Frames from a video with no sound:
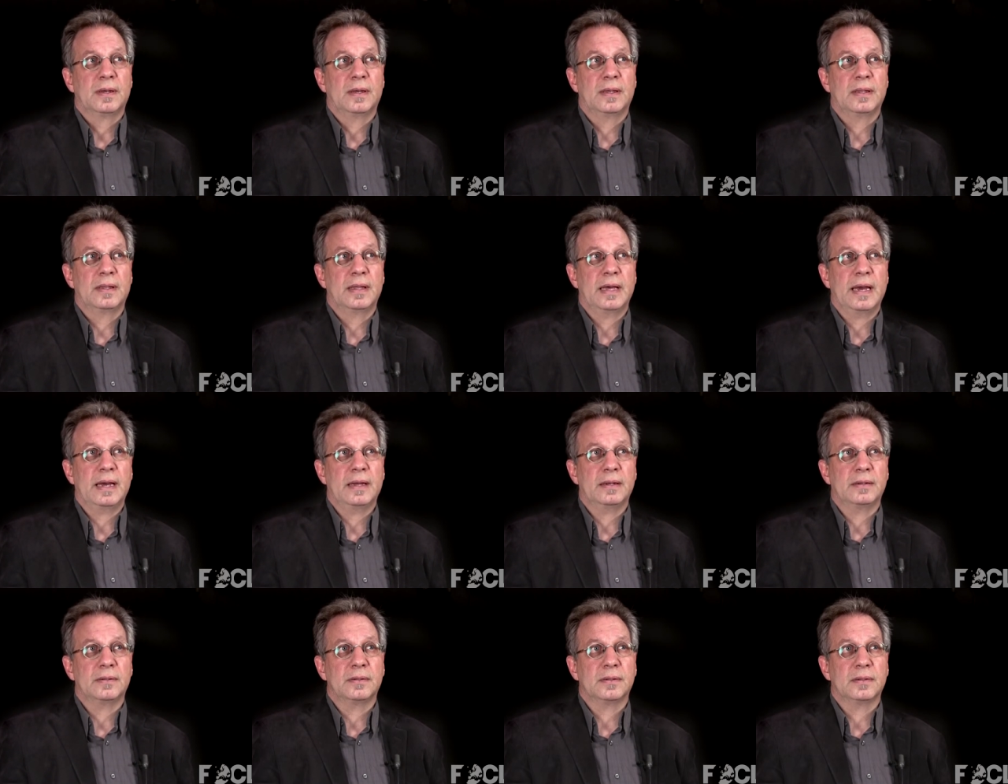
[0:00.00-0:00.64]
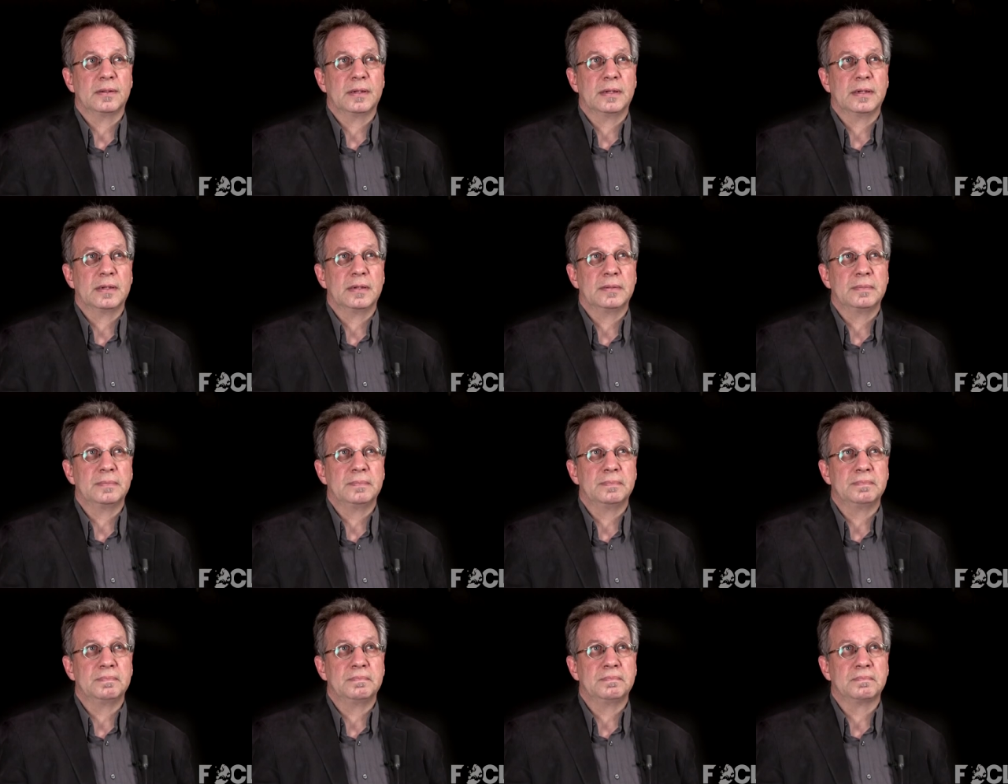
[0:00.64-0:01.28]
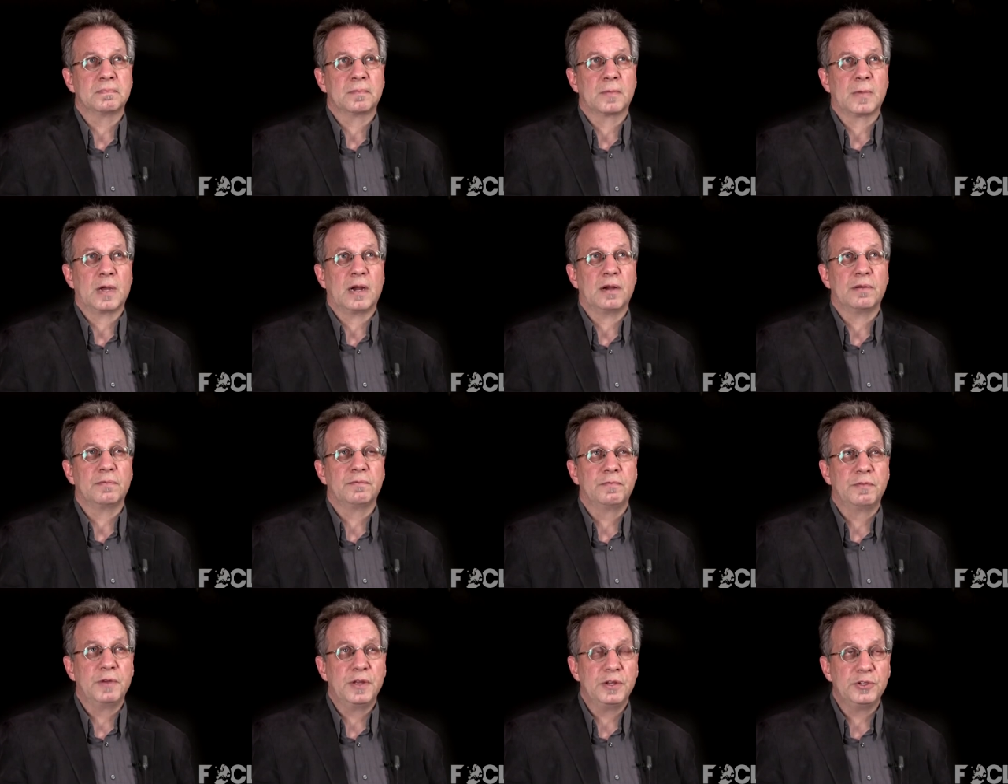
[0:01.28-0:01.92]
that
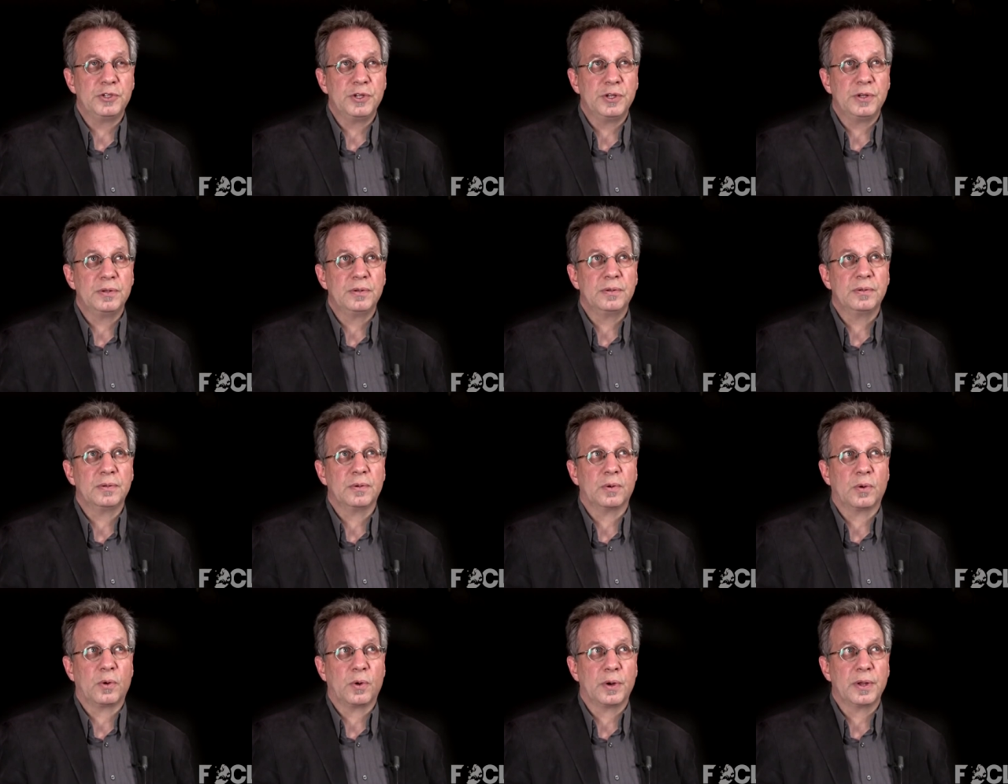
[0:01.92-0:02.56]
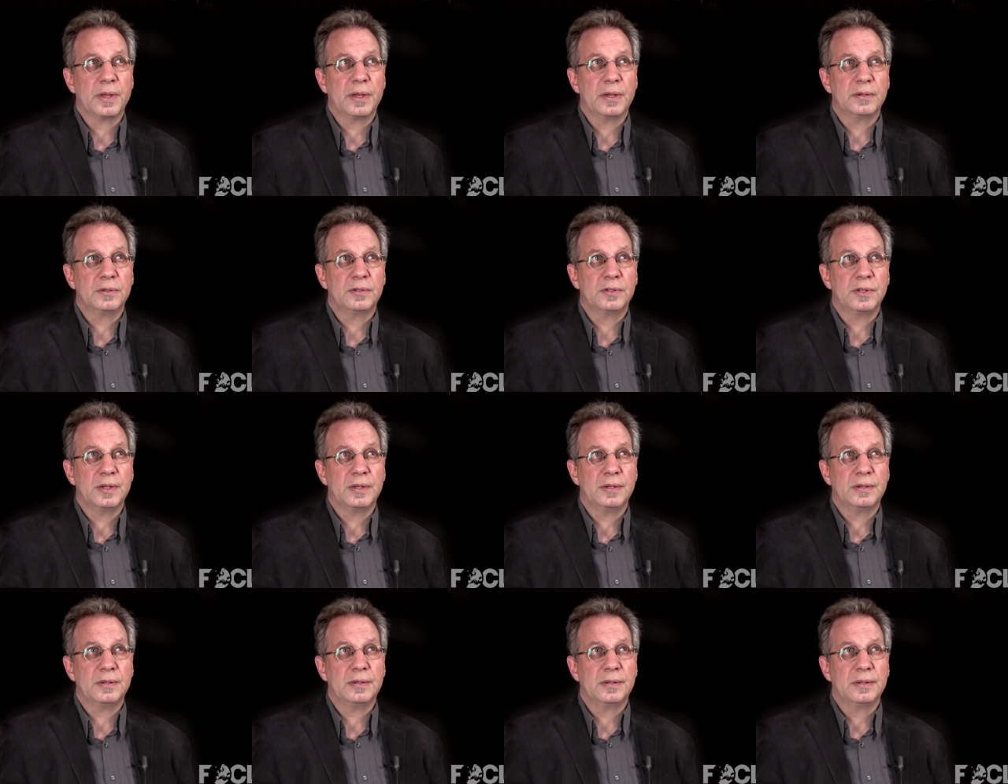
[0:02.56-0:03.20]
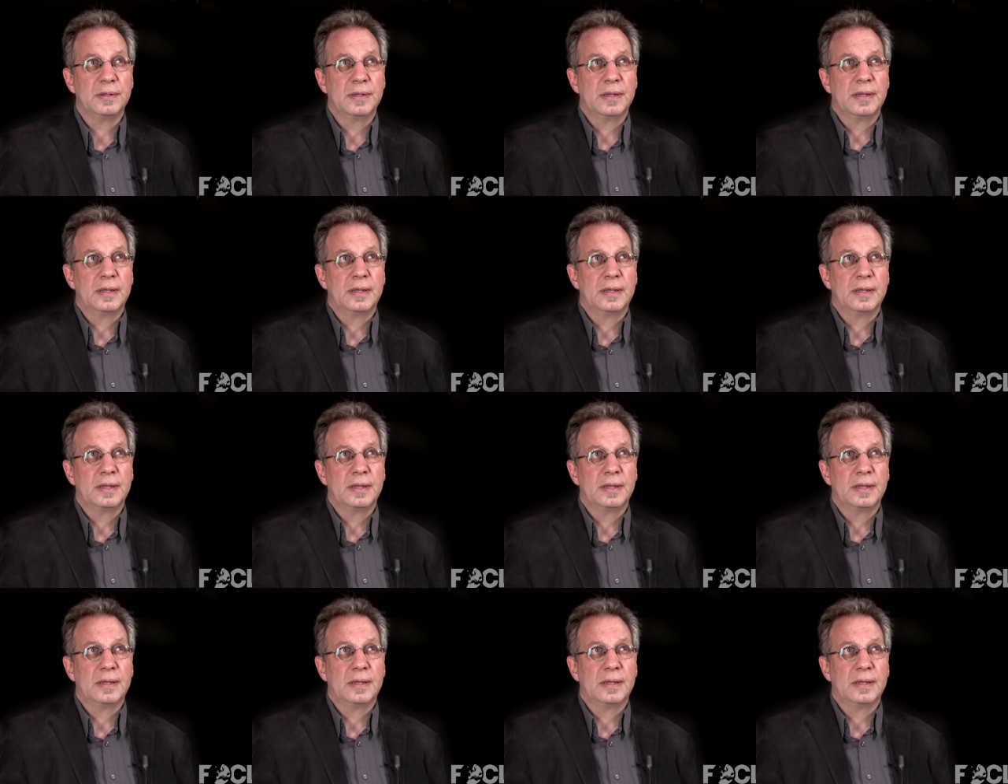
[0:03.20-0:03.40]
are vision-oriented,